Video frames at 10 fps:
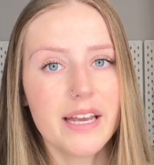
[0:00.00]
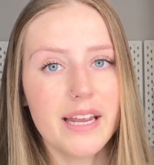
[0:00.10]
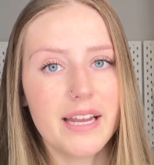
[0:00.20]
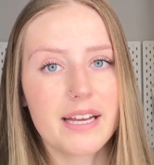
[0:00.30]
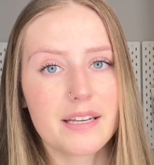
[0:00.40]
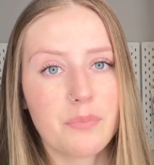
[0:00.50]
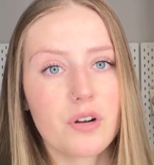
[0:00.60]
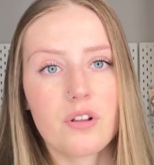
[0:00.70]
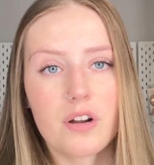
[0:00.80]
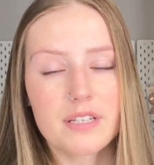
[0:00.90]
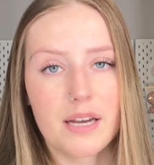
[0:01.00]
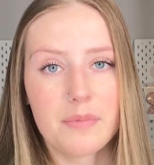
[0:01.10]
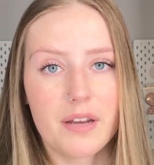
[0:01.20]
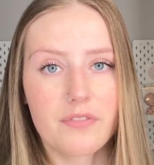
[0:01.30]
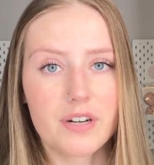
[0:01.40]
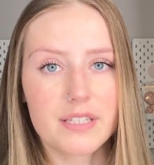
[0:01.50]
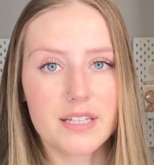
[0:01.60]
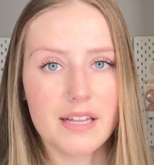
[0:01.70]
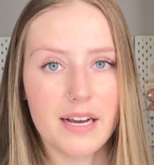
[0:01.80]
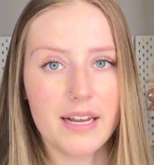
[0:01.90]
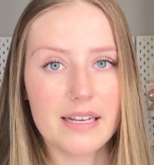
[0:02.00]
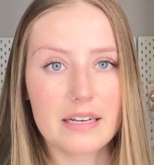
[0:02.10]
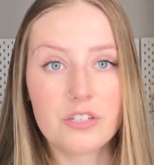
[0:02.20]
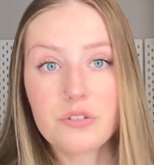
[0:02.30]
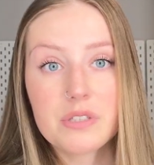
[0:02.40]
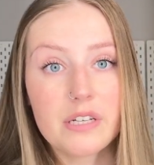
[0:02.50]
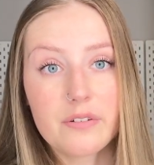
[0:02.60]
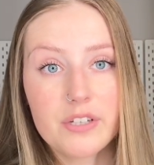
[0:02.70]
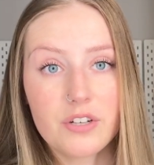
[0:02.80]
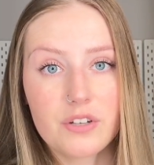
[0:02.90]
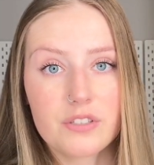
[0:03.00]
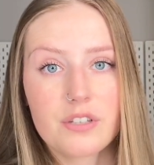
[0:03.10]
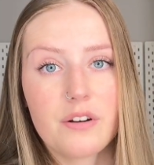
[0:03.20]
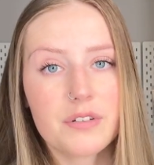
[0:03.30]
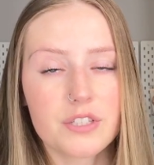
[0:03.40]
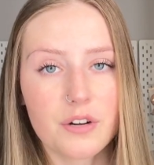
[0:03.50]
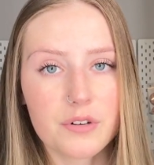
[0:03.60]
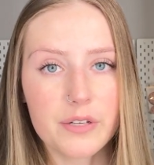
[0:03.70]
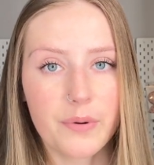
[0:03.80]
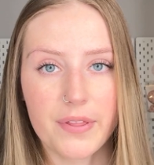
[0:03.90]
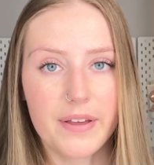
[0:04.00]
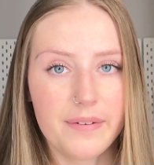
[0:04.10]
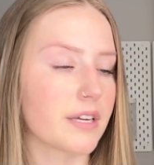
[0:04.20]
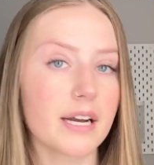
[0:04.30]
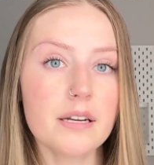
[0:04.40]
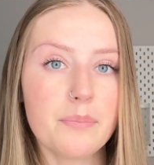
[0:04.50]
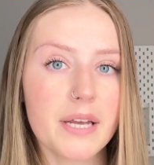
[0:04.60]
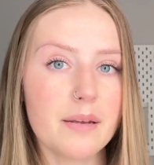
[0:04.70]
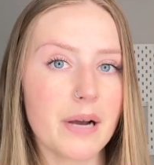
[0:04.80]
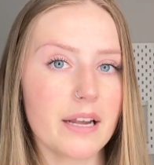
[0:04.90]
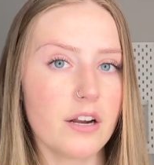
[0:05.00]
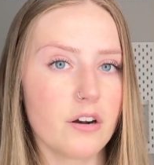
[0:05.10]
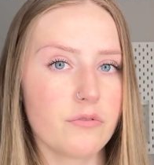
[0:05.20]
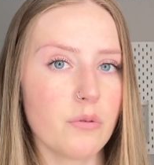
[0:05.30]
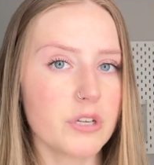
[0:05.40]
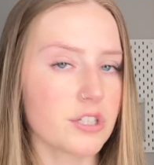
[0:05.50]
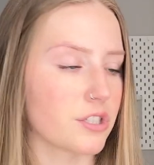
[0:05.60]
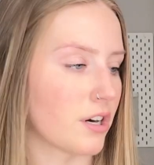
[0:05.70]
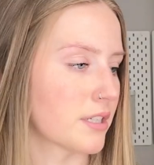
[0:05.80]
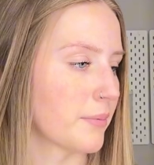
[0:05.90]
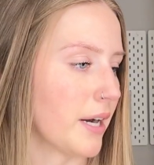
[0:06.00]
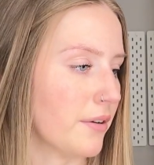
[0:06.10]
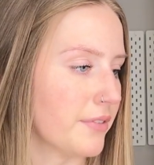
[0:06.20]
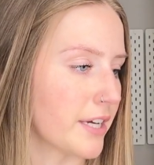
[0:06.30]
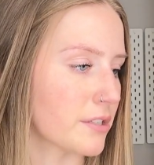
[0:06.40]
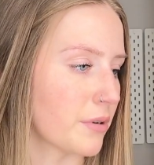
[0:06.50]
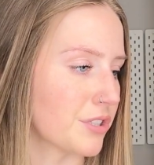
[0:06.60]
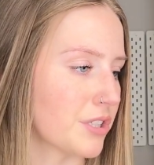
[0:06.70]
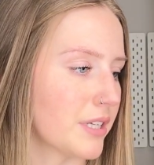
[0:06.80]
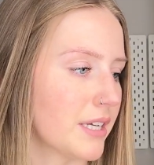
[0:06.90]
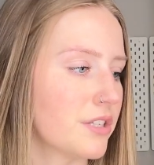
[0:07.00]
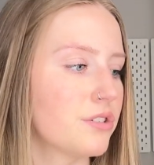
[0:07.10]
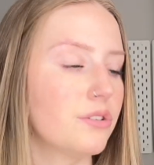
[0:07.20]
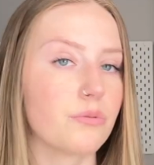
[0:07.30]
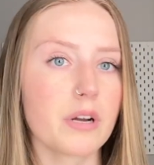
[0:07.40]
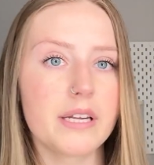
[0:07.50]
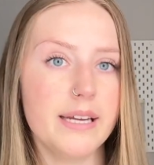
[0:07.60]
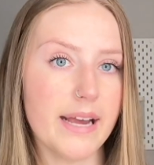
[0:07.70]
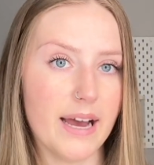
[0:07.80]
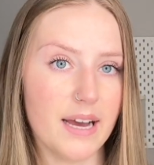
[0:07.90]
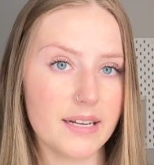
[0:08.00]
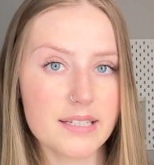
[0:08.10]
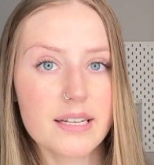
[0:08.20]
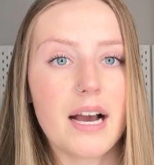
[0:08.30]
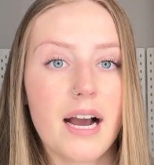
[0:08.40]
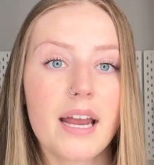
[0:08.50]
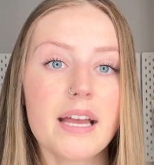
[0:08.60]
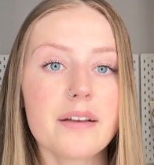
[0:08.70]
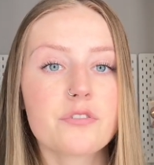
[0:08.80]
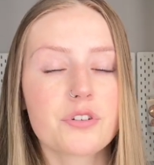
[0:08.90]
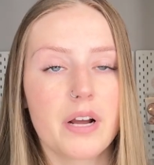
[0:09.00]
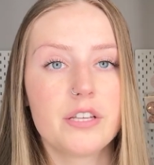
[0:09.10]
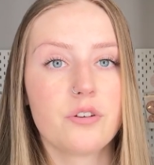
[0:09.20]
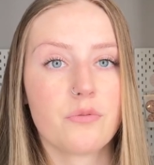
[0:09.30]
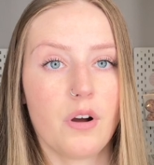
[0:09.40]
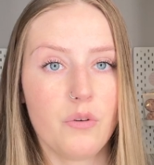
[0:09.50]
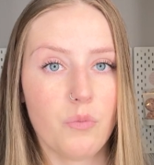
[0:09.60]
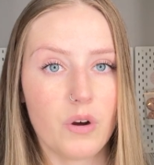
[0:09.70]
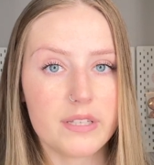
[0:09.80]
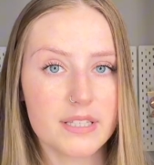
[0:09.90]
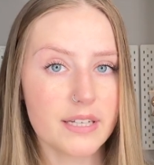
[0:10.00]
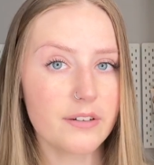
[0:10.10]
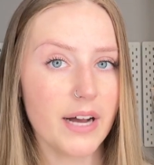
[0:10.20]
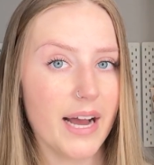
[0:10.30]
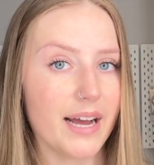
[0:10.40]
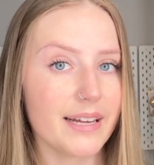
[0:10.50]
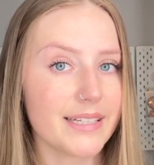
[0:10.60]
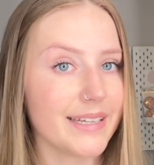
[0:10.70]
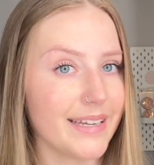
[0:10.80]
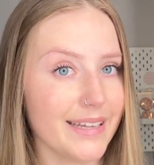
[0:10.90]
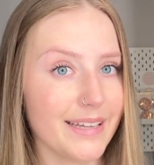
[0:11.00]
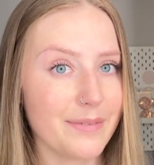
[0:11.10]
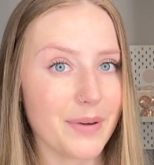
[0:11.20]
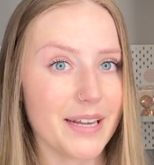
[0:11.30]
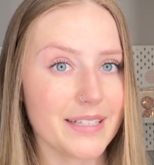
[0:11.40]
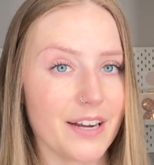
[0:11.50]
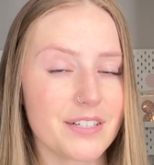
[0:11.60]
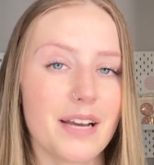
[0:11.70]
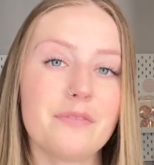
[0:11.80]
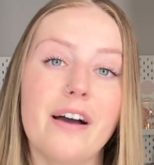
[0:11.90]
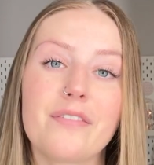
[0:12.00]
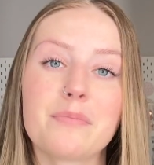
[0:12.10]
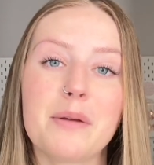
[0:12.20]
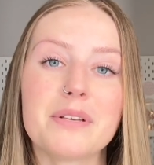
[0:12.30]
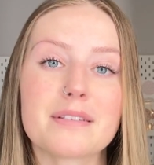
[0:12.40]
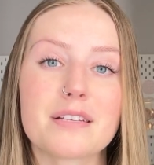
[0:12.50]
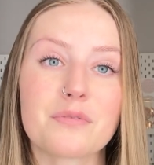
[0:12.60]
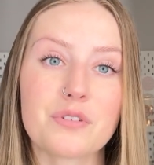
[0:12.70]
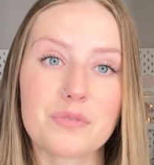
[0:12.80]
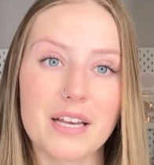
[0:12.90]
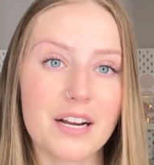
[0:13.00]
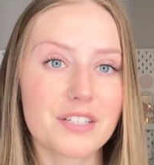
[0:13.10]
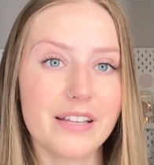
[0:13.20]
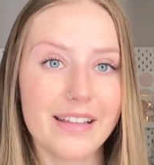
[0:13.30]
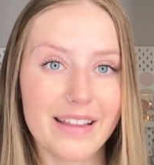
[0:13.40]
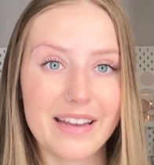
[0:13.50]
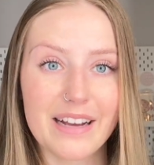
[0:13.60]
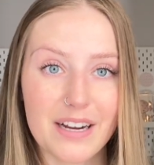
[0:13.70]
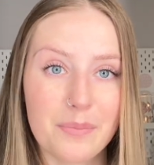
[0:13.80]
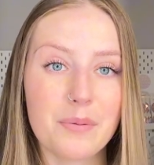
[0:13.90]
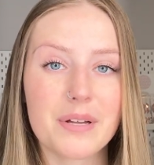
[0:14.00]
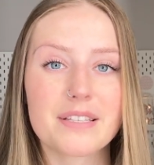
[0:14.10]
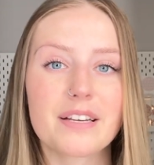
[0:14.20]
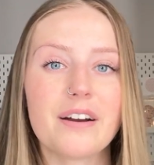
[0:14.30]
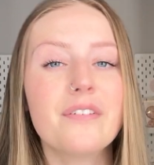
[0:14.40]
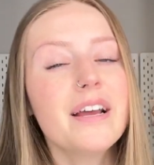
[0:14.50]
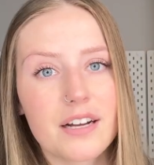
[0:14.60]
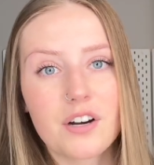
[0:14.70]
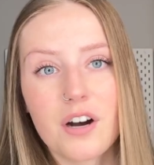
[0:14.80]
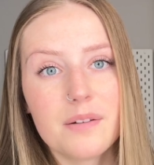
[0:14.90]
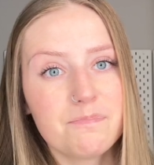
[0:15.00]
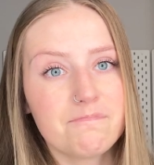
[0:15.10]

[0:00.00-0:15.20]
and I put a lot of time and effort into that, and I do see a return. So it's totally worth it. Kind of piggybacking off what we just talked about, next question is, do you run any ads? I have tried to run one single ad in my entire time of having my business, which was actually like a couple months ago. I got